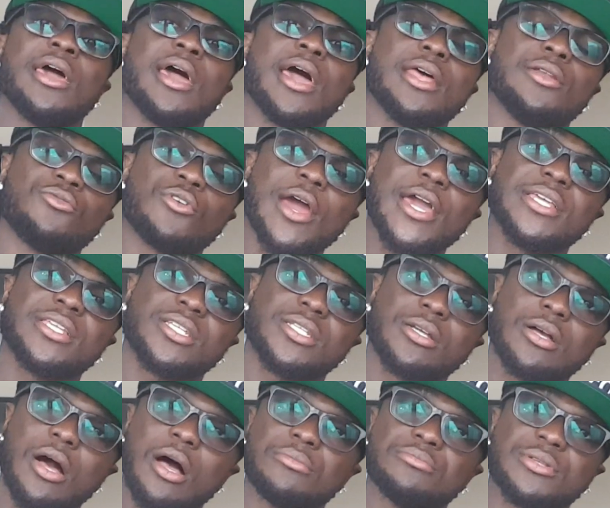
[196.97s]
And Rice,
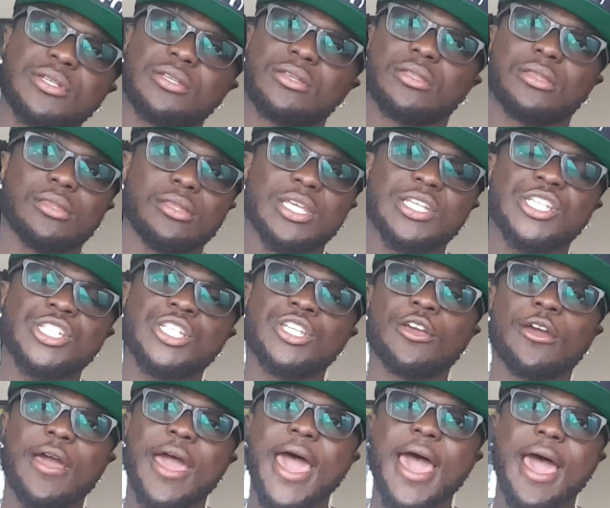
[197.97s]
Gumps, this is
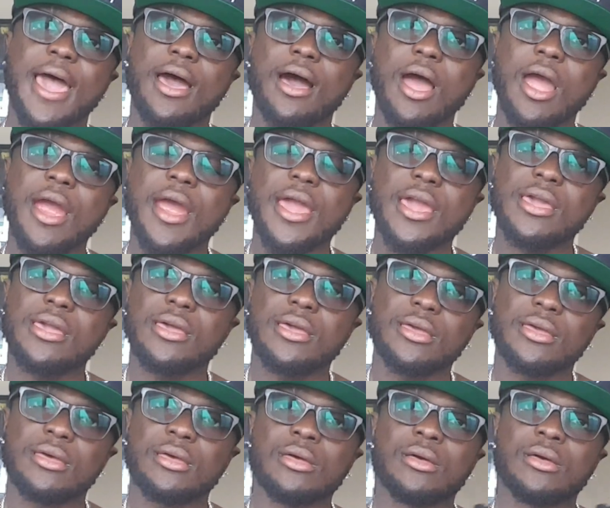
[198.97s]
your hat, alright?